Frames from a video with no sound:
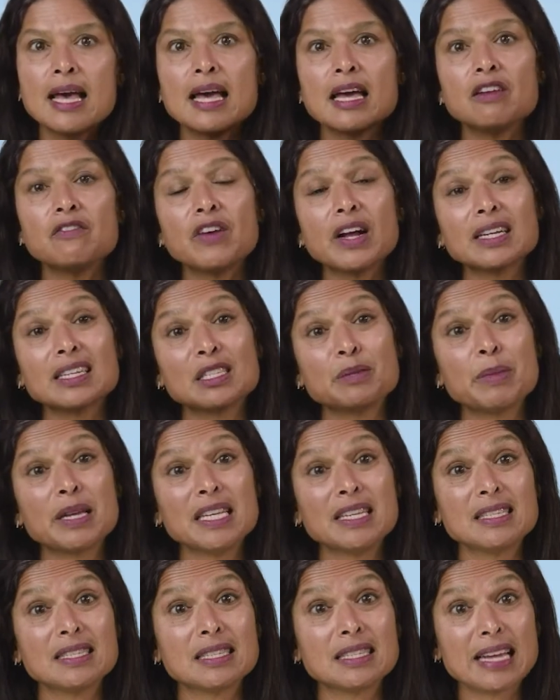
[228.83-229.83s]
In fact, as
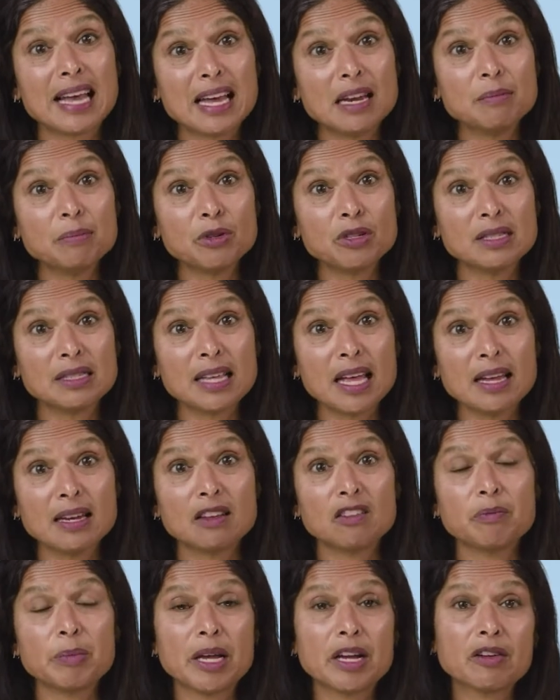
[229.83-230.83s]
many as 10%
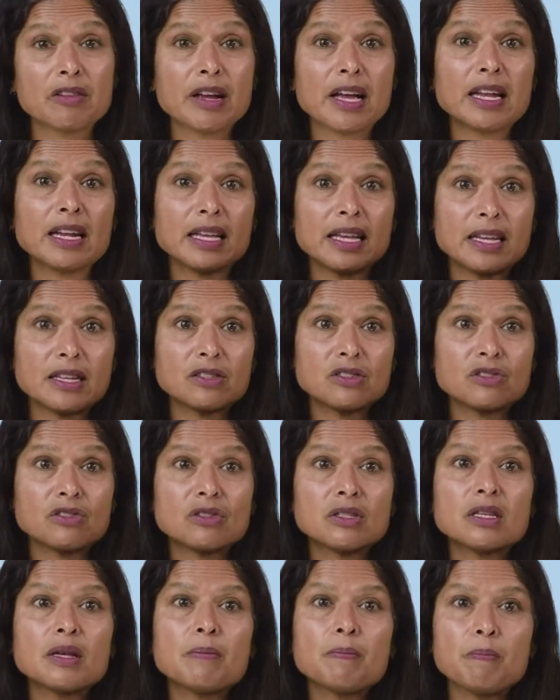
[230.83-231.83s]
of pancreatic
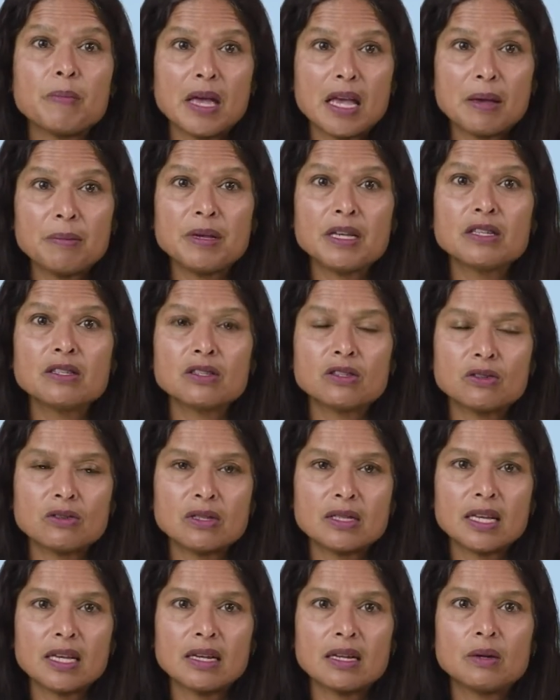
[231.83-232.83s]
cancers may be
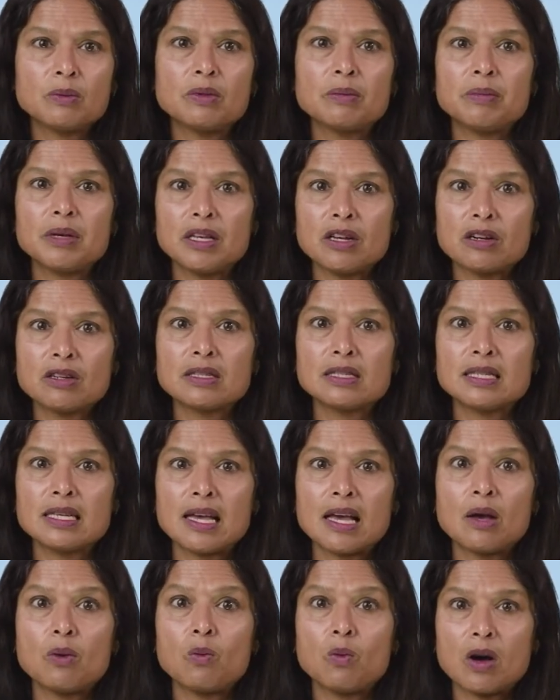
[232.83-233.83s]
associated with
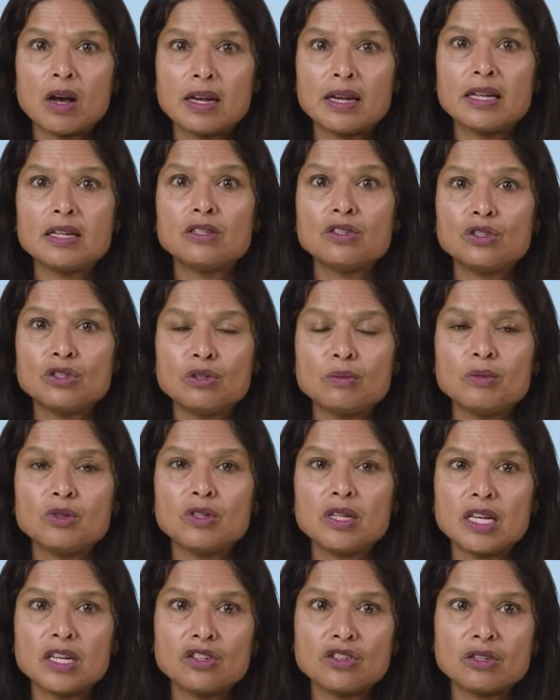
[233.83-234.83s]
BRCA1 and 2
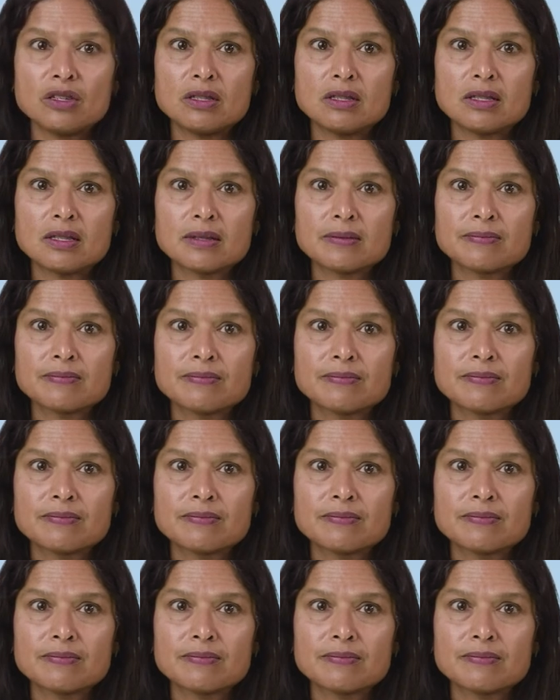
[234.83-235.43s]
mutations.